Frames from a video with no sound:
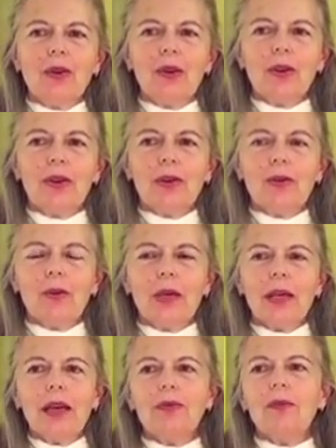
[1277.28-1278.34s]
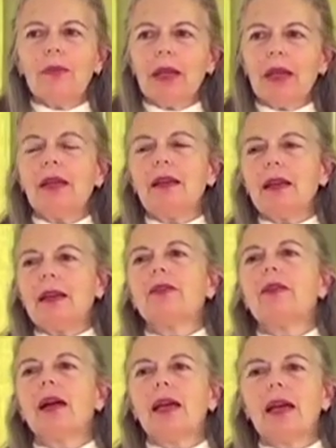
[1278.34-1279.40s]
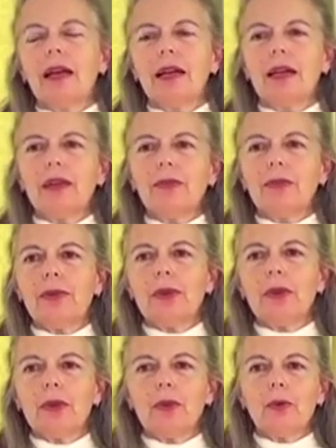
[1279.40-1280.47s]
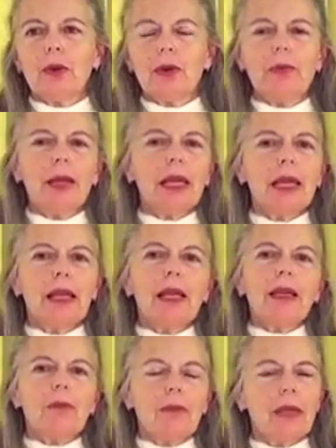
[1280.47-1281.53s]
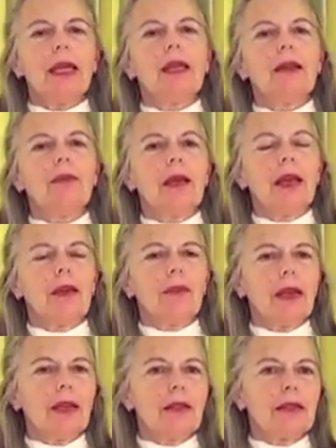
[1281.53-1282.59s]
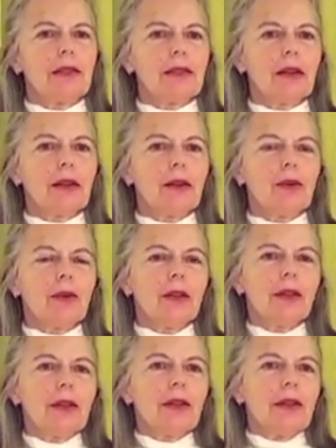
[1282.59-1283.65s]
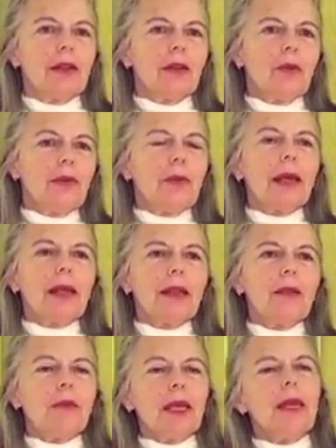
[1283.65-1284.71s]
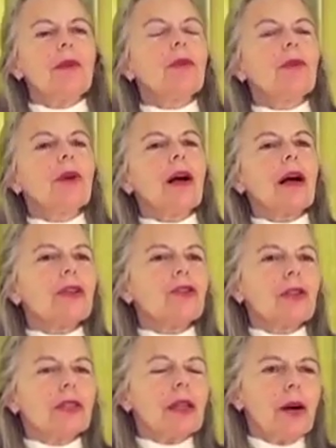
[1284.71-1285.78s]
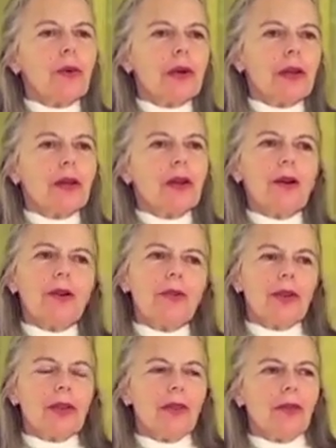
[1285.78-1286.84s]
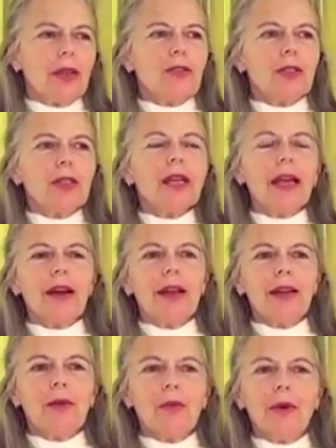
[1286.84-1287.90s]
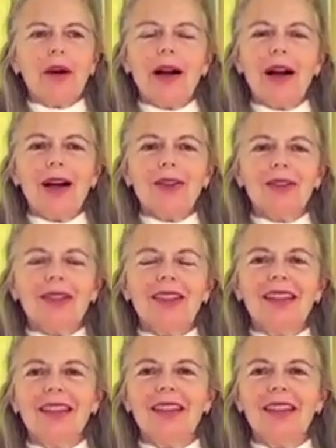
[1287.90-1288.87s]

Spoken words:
Or we haven't been eating the right kind of food. We've been eating meat, maybe, and so we've been in the meat mirage, and now we're going to go over to the vegetarian mirage.